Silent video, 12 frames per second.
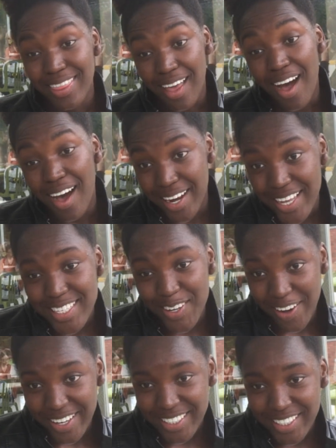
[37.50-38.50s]
The honest
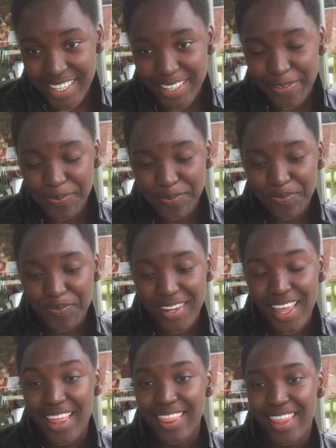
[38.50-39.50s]
question,
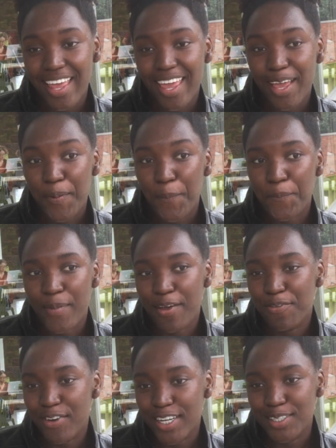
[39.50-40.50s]
like
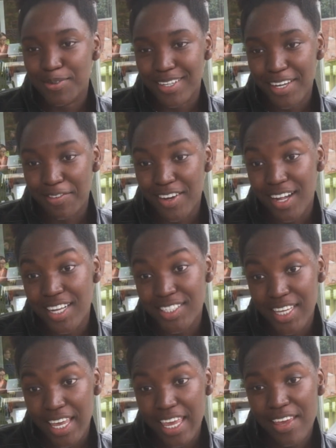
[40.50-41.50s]
my freshman year of
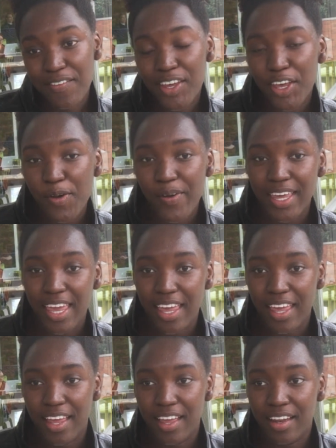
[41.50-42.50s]
college, like even going
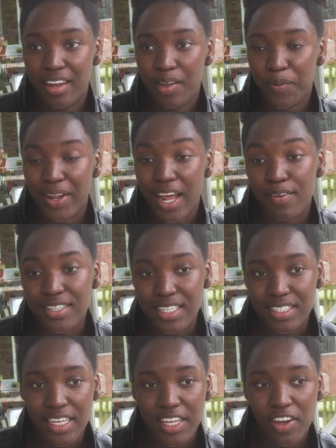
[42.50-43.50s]
in, when I was
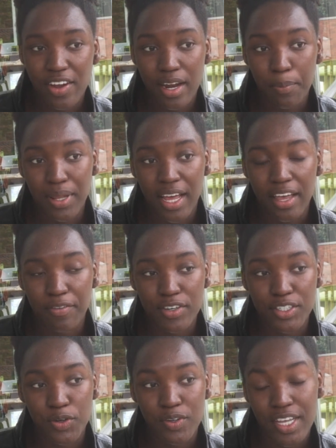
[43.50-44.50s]
a senior and applying
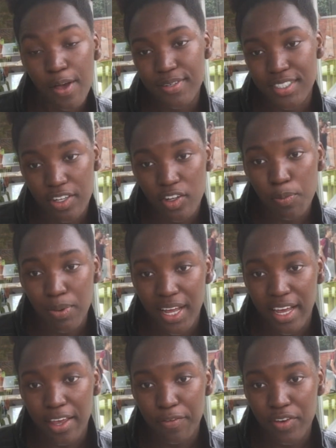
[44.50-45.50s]
for schools, I was still
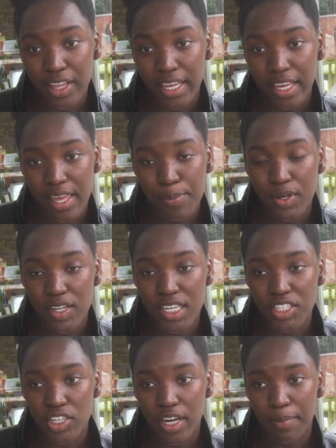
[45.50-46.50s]
applying for like a chemical
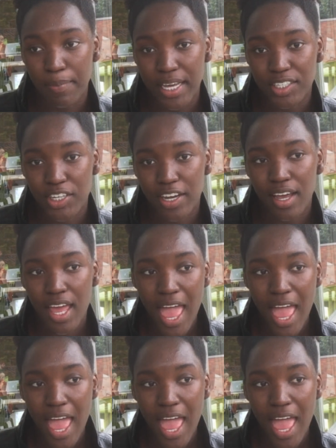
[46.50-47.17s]
engineering major.